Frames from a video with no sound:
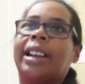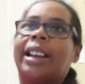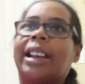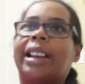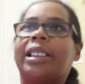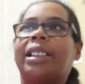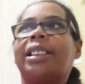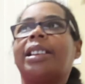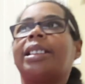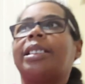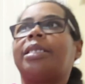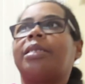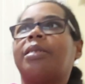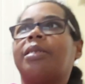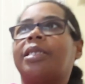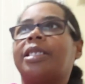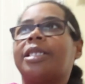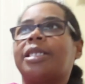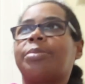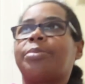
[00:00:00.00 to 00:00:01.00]
and then
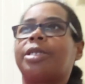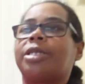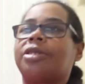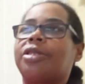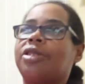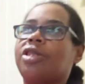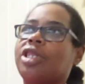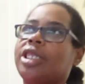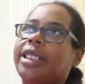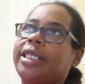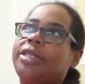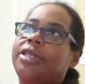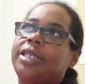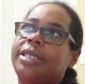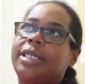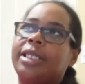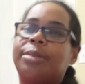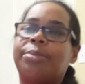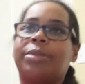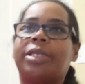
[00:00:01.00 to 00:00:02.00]
this person
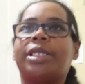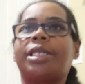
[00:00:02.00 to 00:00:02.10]
changes him